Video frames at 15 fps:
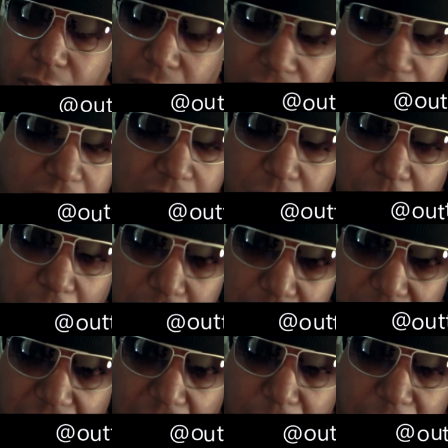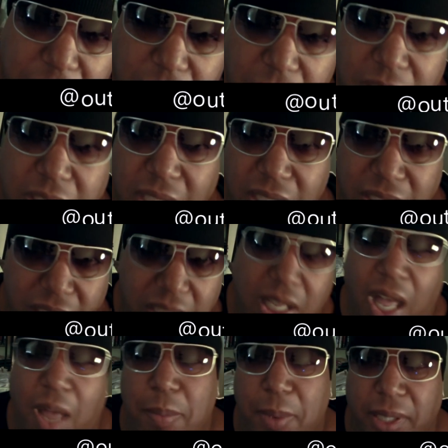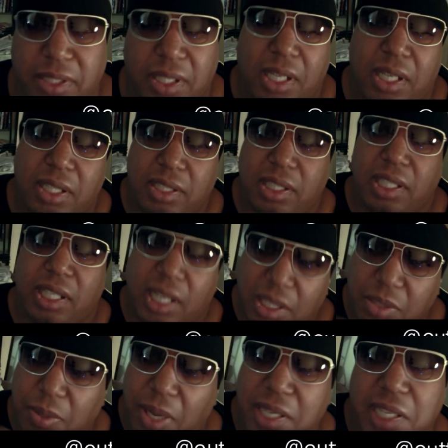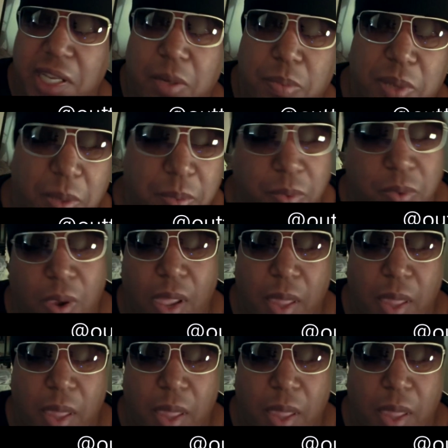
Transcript: This is why you get up and you discuss the topics. See, here's what I tell people.